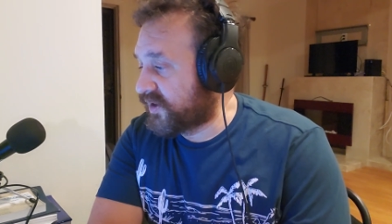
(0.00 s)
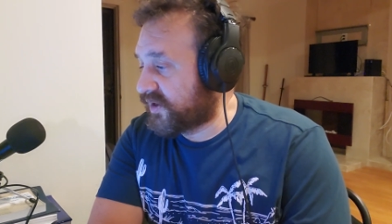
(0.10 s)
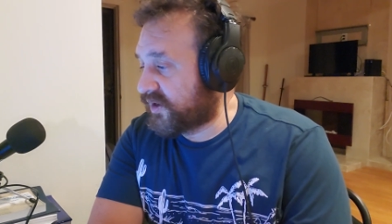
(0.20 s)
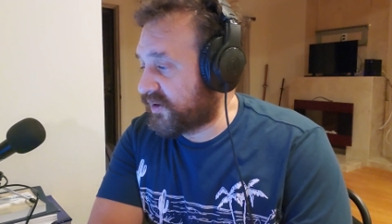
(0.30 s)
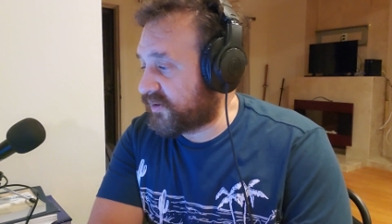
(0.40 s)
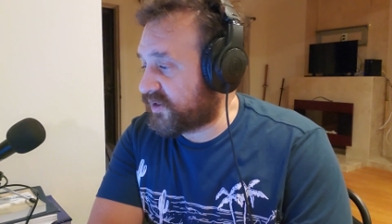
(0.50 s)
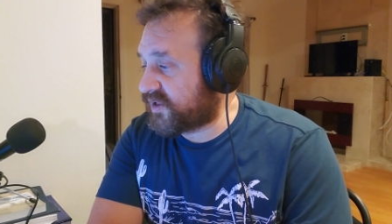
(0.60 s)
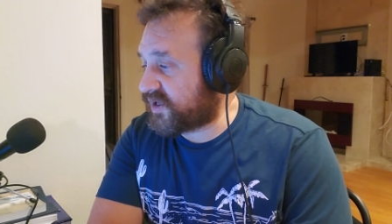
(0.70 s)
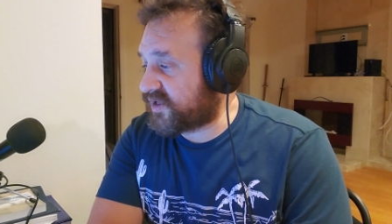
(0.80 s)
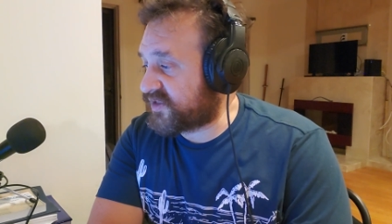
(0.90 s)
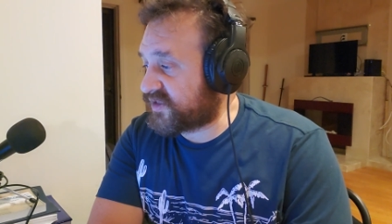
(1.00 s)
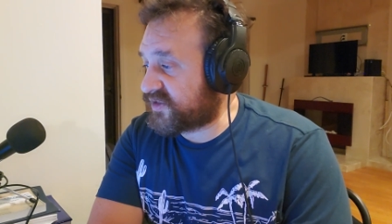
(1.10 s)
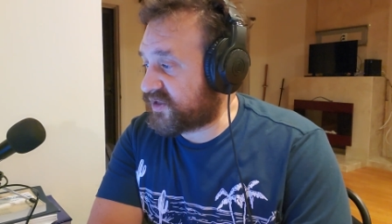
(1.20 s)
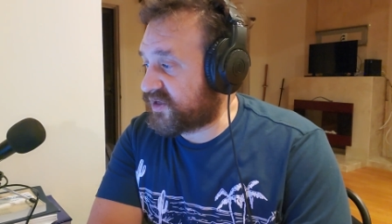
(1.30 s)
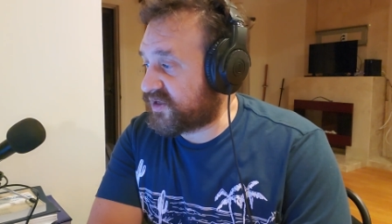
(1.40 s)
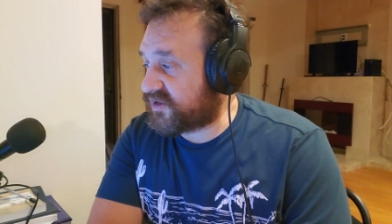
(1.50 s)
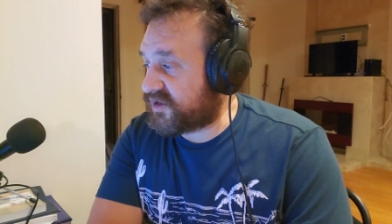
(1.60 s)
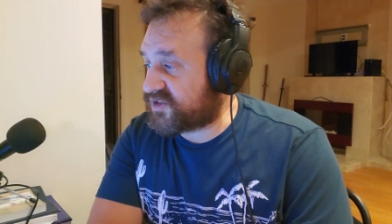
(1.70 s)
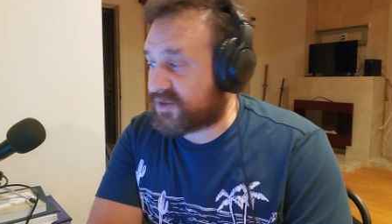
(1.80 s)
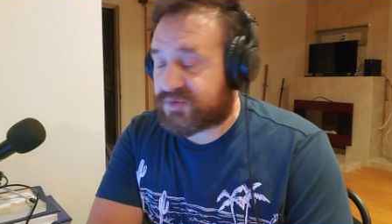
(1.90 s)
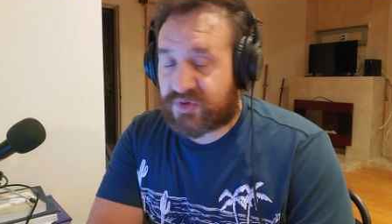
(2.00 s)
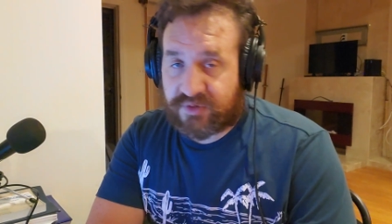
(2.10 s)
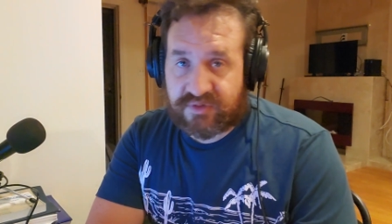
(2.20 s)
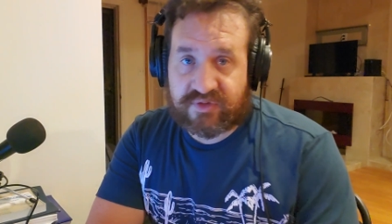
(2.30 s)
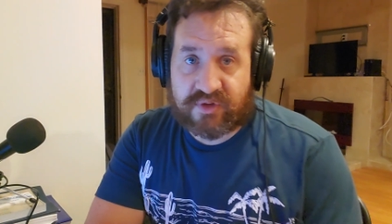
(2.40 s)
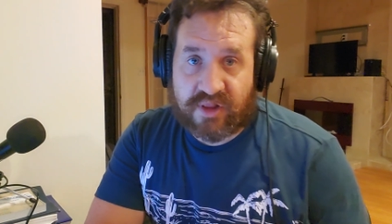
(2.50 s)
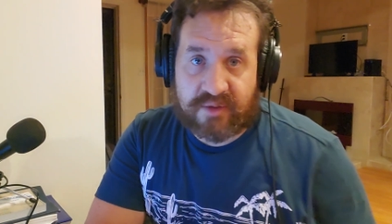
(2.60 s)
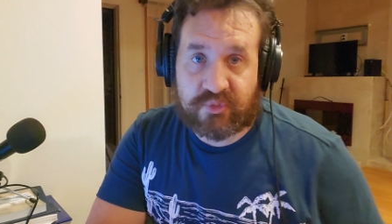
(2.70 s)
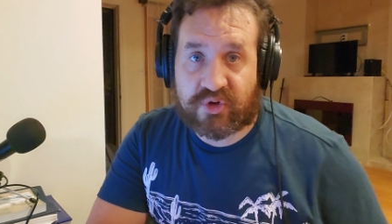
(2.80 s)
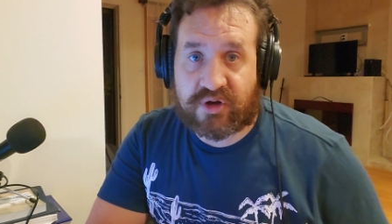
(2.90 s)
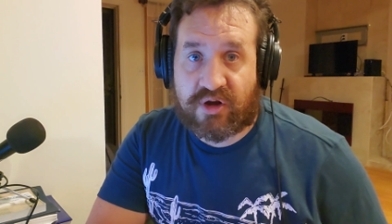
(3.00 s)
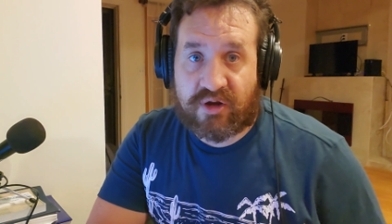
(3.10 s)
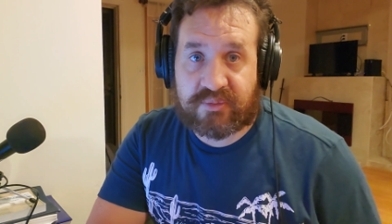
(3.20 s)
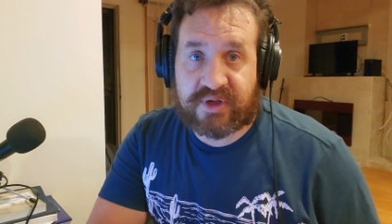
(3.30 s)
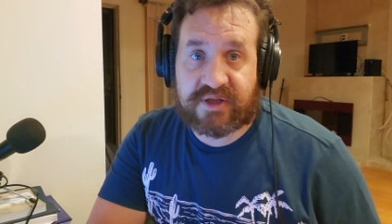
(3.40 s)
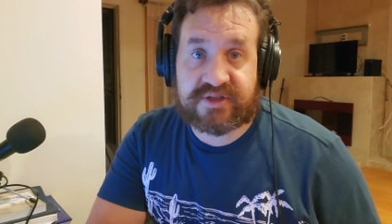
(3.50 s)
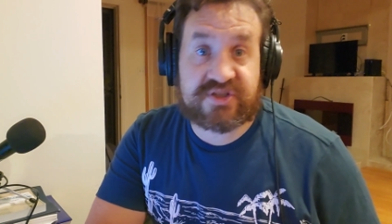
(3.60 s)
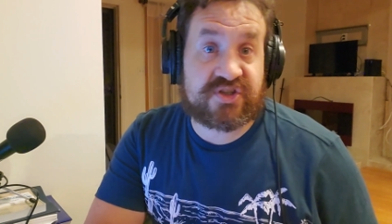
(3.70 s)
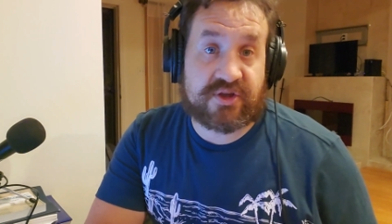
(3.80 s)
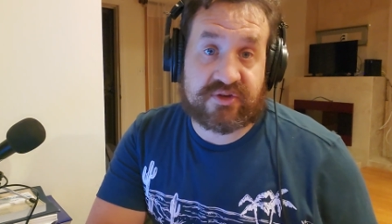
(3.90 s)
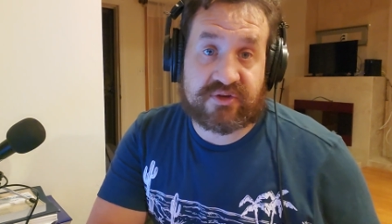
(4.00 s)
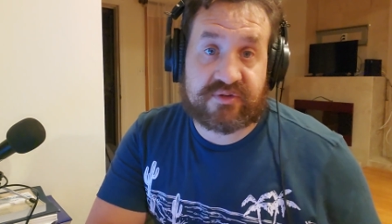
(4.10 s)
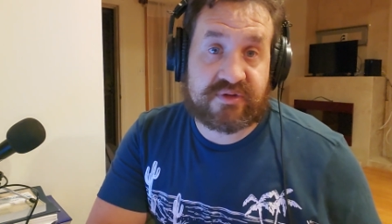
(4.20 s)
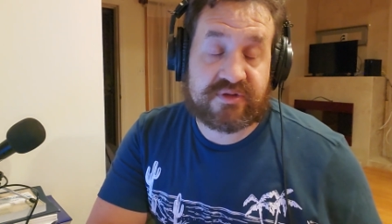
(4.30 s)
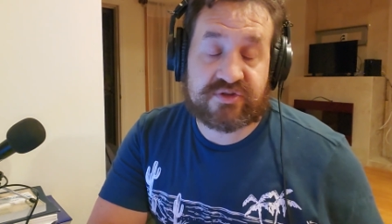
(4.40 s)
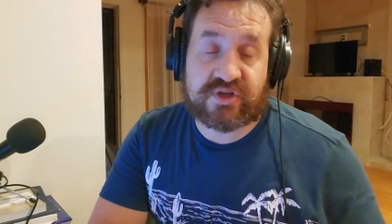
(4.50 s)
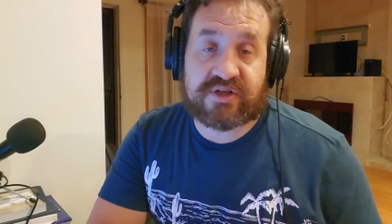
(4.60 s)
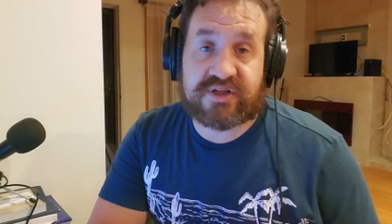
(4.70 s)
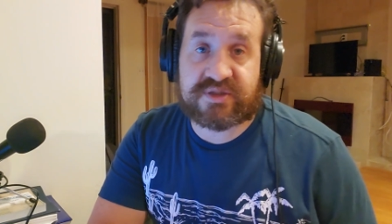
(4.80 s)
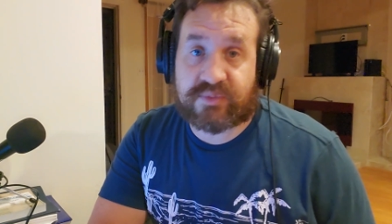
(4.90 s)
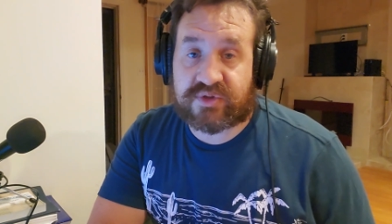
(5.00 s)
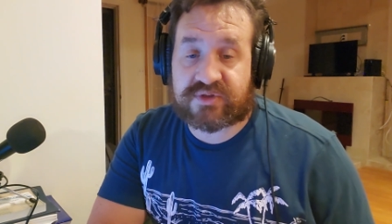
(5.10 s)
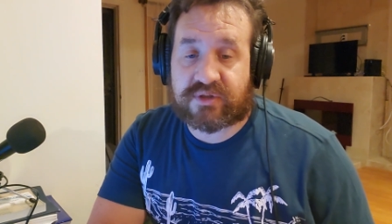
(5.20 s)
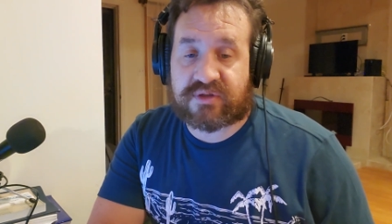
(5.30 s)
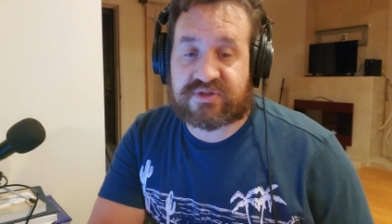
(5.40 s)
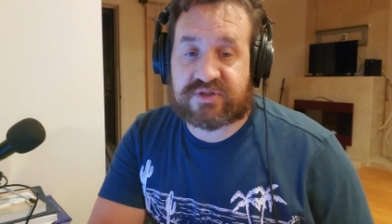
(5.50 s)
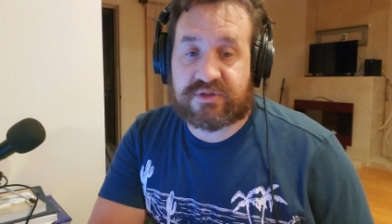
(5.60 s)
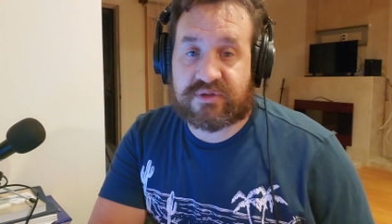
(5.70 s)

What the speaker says: I think that, a lot of times they're a lot more common in Southern Chinese martial arts.